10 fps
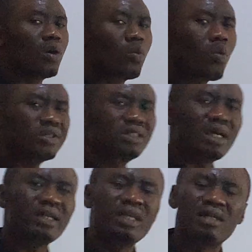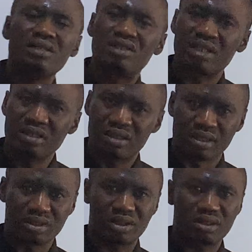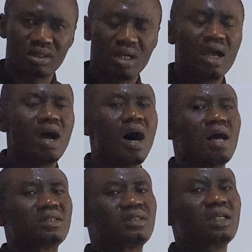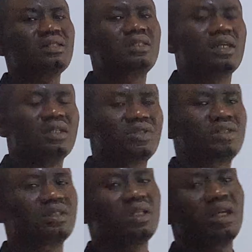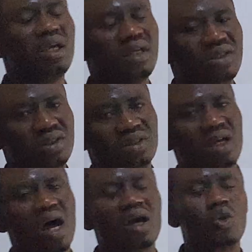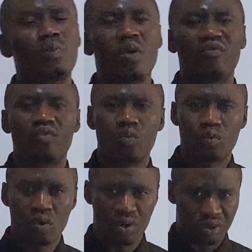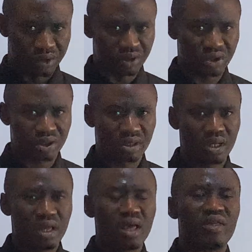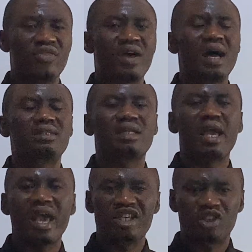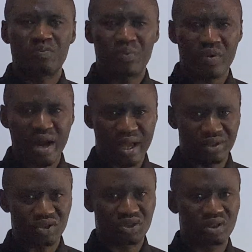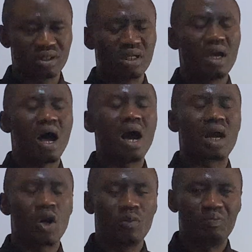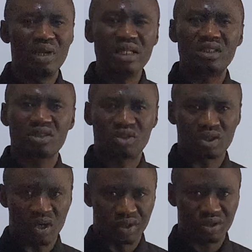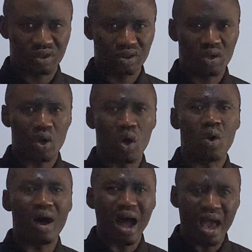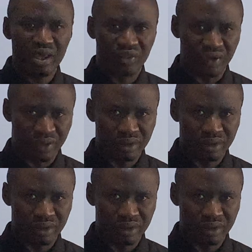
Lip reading: What's an English sentence? A sentence is a group of words that express a complete thought or idea.